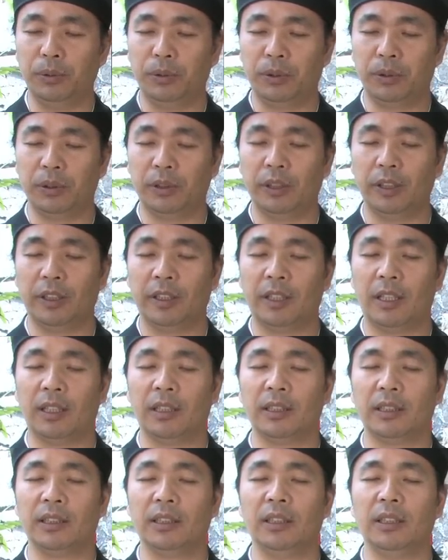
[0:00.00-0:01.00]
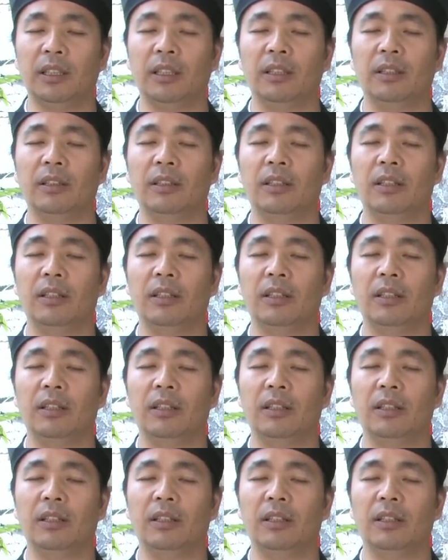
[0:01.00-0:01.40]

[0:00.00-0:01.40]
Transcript: to your dantian.